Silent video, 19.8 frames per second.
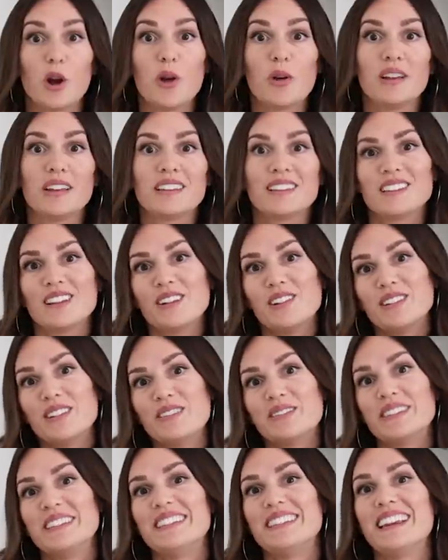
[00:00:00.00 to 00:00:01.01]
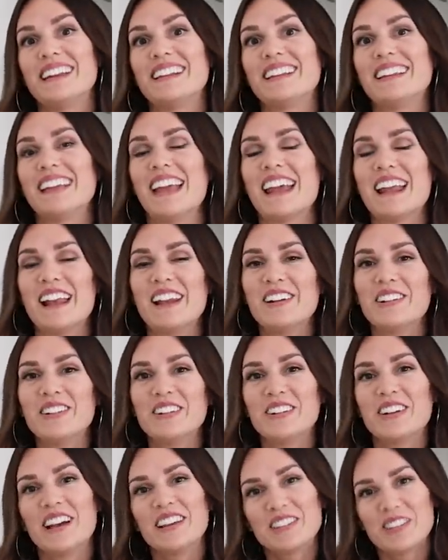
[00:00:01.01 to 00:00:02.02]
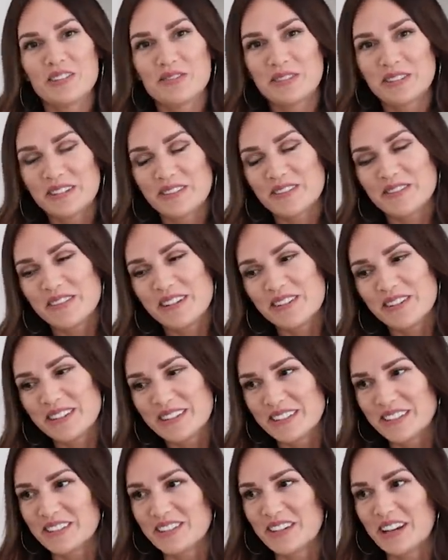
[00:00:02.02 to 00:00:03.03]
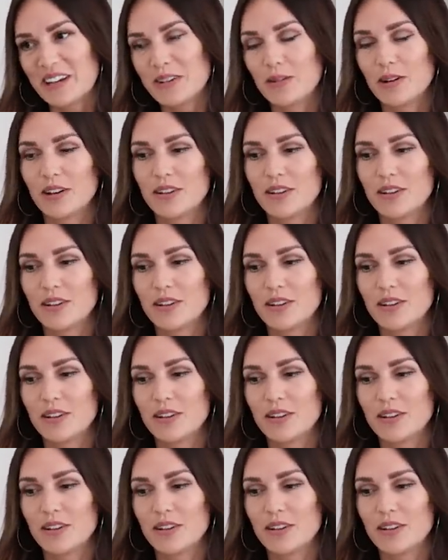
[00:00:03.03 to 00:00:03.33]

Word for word: growing slowly but steadily, and I know you guys all believe in me, which is great.